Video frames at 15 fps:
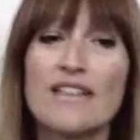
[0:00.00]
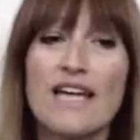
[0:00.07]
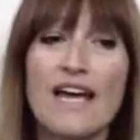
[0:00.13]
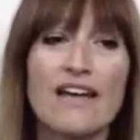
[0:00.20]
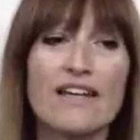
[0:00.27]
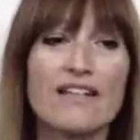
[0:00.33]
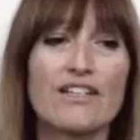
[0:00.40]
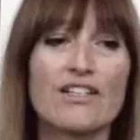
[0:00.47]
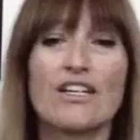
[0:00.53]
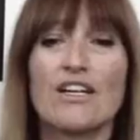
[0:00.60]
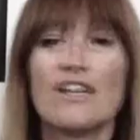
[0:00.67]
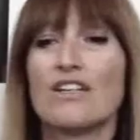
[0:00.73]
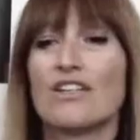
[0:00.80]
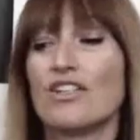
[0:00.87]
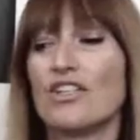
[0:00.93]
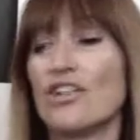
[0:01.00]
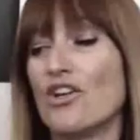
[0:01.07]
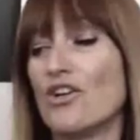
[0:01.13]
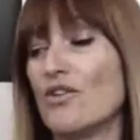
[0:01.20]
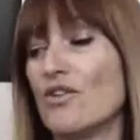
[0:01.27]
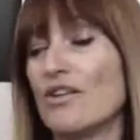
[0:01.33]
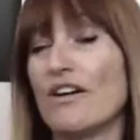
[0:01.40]
Again, in
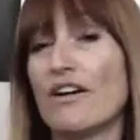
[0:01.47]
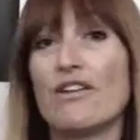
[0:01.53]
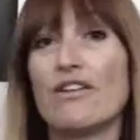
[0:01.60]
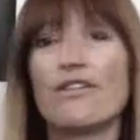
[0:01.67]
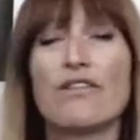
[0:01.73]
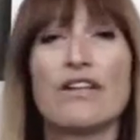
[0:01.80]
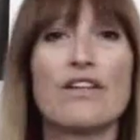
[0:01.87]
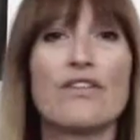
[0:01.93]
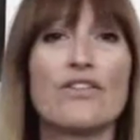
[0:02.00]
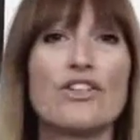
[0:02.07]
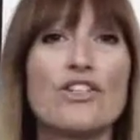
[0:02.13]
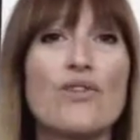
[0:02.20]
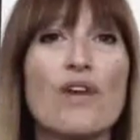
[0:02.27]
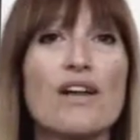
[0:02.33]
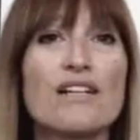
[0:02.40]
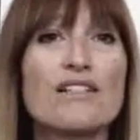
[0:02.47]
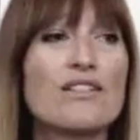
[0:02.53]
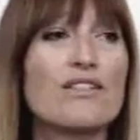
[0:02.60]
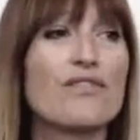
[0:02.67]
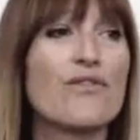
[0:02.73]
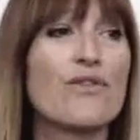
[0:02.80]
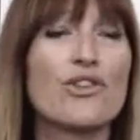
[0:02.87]
the
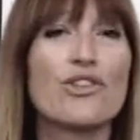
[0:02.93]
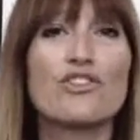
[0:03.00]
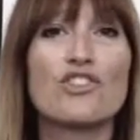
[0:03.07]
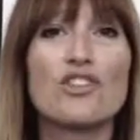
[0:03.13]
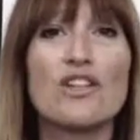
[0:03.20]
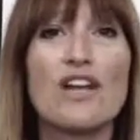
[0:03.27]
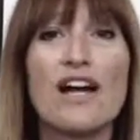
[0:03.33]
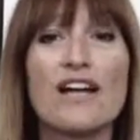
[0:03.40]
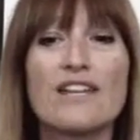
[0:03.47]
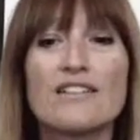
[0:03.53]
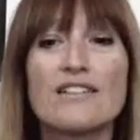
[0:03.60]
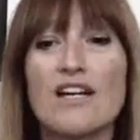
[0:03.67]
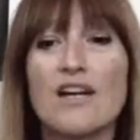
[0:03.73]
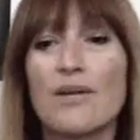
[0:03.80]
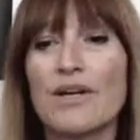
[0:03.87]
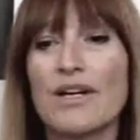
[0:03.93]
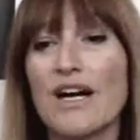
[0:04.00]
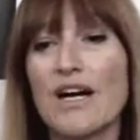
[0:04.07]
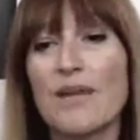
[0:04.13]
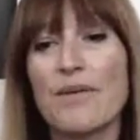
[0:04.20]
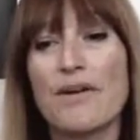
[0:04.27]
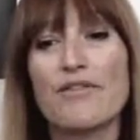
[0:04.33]
U.S., the 4th of July is
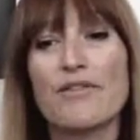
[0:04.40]
coming up.